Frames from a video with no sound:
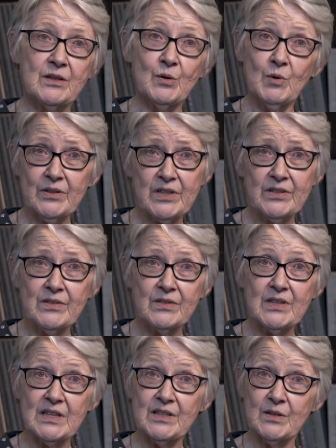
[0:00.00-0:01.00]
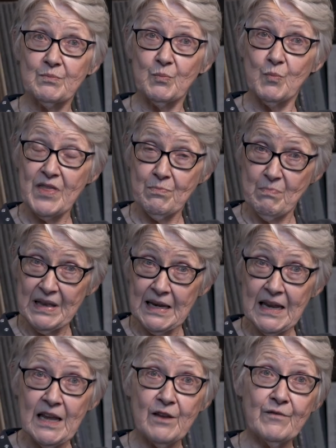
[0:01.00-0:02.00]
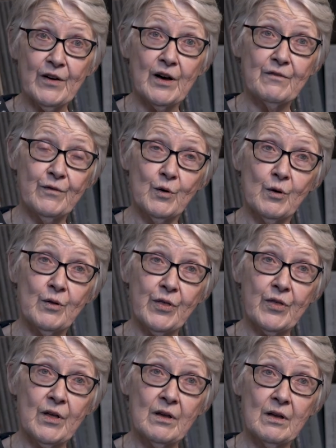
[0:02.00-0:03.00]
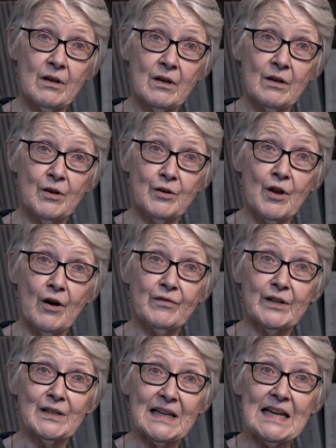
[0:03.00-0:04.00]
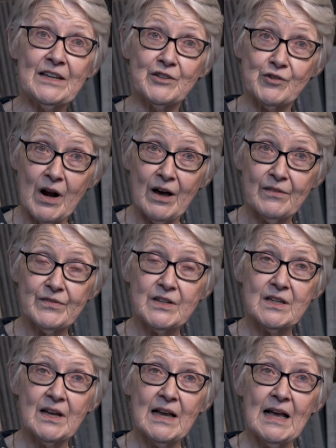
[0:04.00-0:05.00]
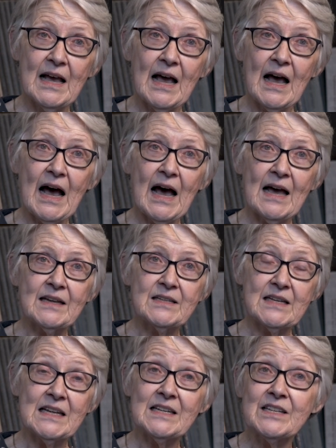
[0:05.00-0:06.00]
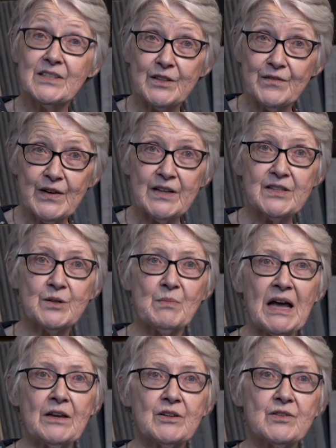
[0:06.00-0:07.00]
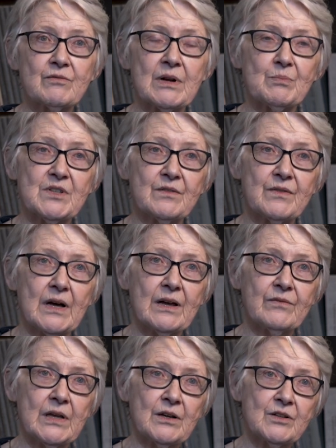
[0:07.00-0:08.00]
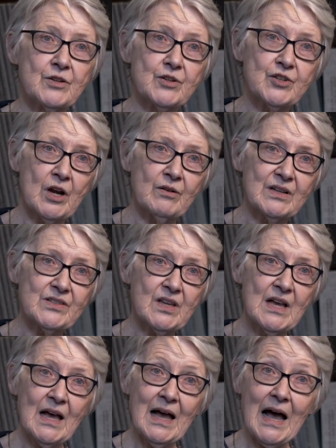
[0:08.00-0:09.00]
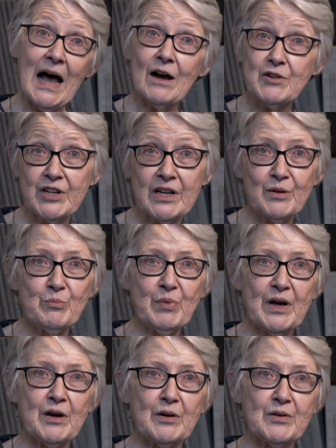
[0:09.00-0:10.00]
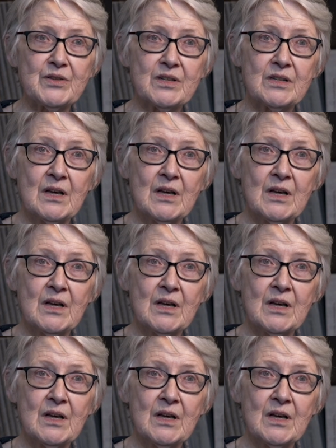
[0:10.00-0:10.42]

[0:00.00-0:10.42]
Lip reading: the Watsons is, we believe, her fourth novel in draft, and it is the first manuscript surviving to show us how she composed.